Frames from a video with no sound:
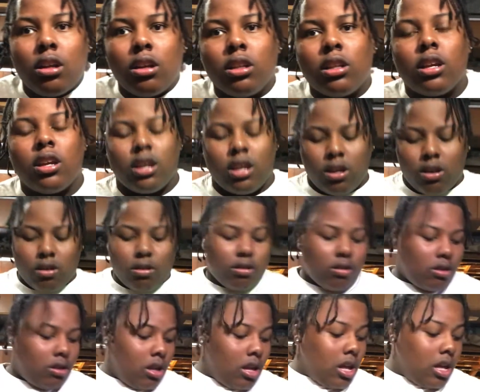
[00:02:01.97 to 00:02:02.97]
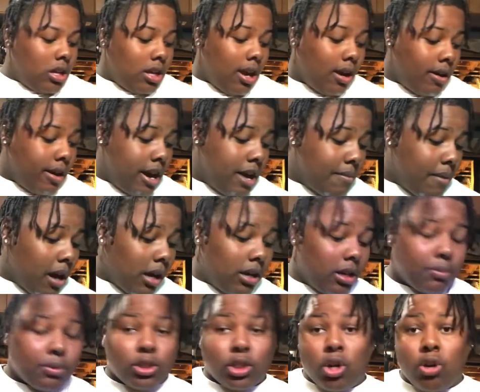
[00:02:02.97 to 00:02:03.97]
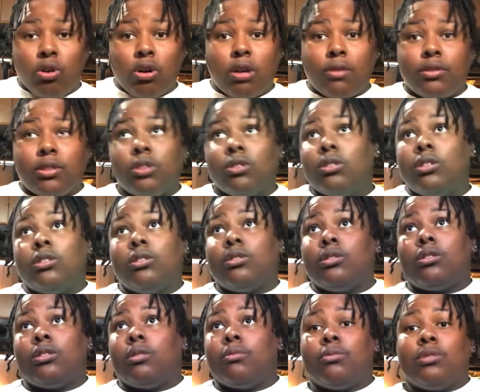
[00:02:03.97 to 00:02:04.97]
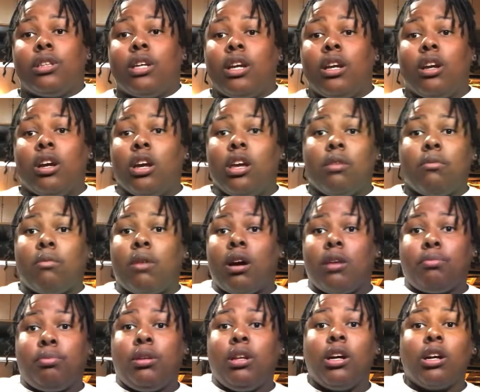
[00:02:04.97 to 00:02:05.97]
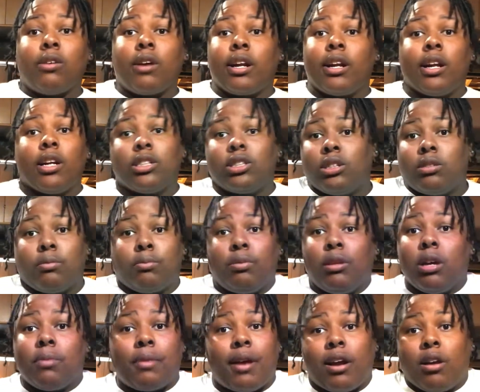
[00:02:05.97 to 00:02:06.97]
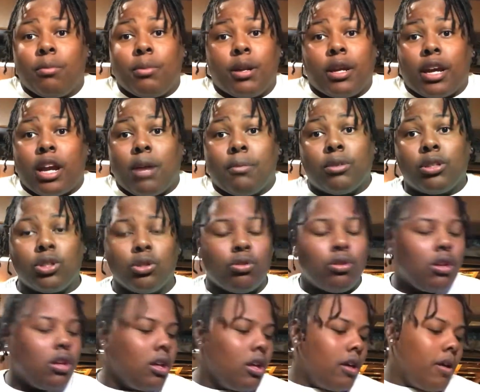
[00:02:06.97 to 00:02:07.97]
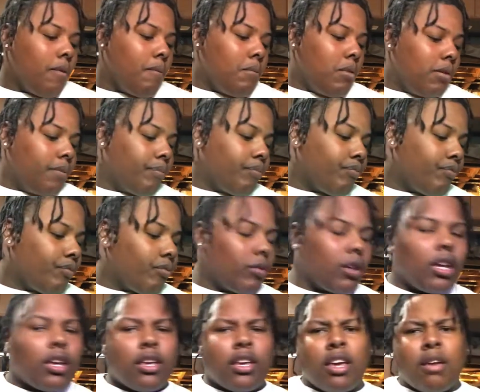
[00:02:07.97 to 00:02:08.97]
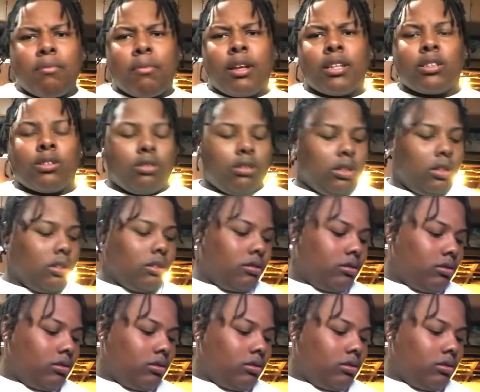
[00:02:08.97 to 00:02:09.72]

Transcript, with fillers: Hey, hold on. Y'all gonna hear my clippers go off. So look, so I'm gonna tell you, and my plug right there. So plug probably gonna be the camera too. Look, yeah, man. So look.